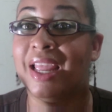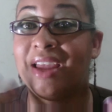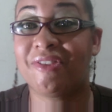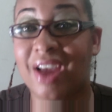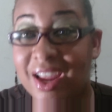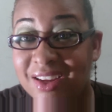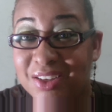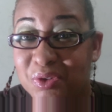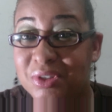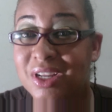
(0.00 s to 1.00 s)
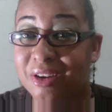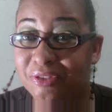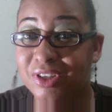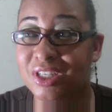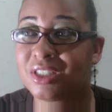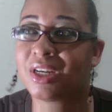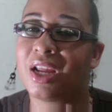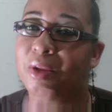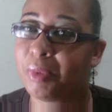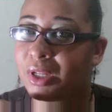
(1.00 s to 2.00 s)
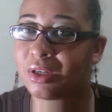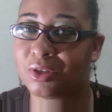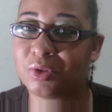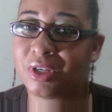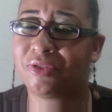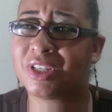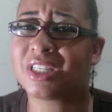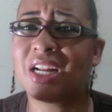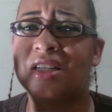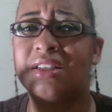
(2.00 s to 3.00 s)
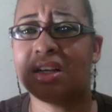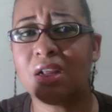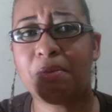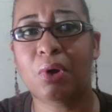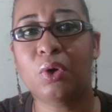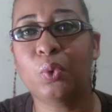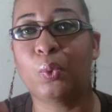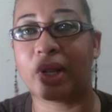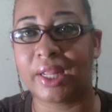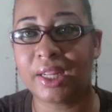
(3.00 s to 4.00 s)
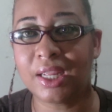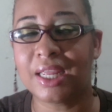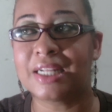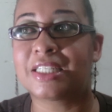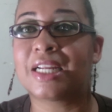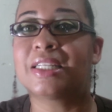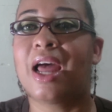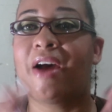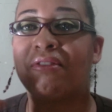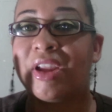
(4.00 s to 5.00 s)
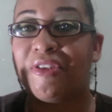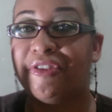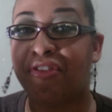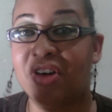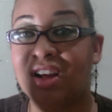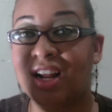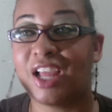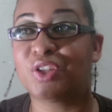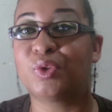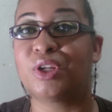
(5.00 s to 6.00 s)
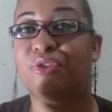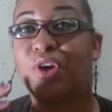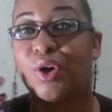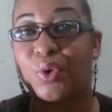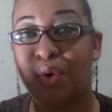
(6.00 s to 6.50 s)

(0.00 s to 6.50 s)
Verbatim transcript: if i could do it and finish anybody could do it and finish and it's not about winning it's just having fun and doing it for a